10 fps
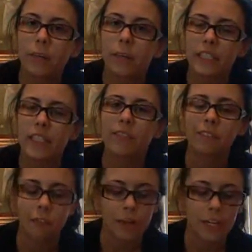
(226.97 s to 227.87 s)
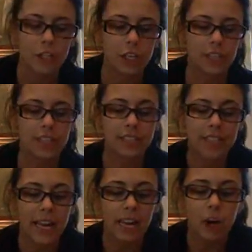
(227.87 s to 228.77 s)
pieces of information than
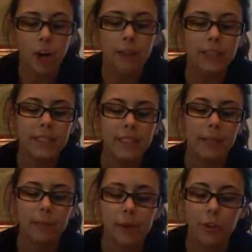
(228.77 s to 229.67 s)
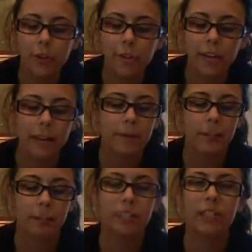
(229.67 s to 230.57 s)
say Harman said both the men have
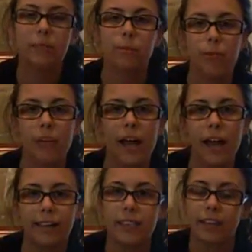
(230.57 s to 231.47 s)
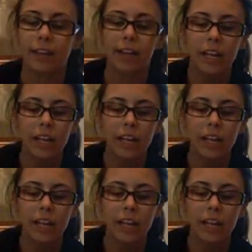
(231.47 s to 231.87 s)
been drinking before the accident.